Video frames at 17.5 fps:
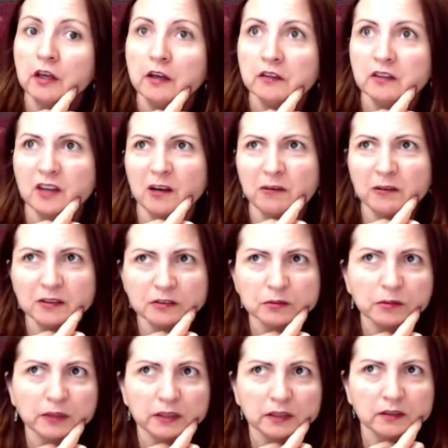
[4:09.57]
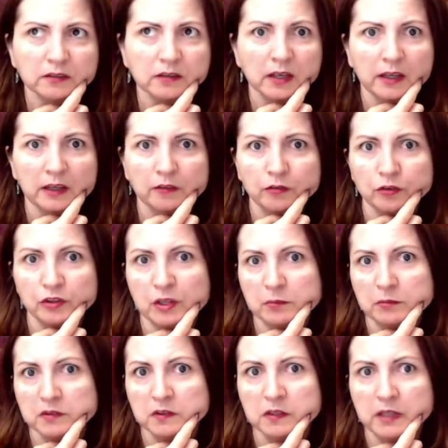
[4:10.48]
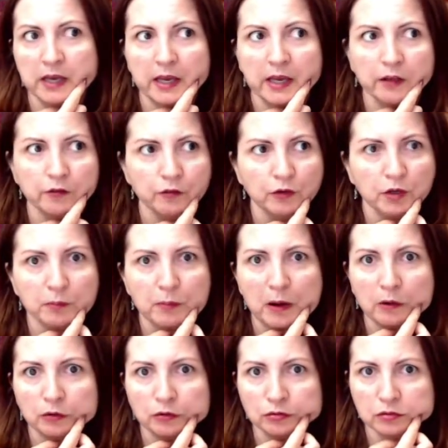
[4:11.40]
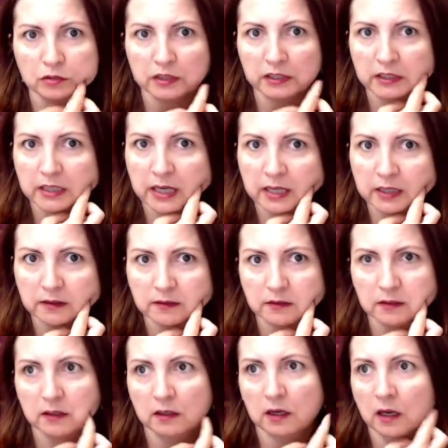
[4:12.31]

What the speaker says: So I was doing this like a few times a day for about 2-3 days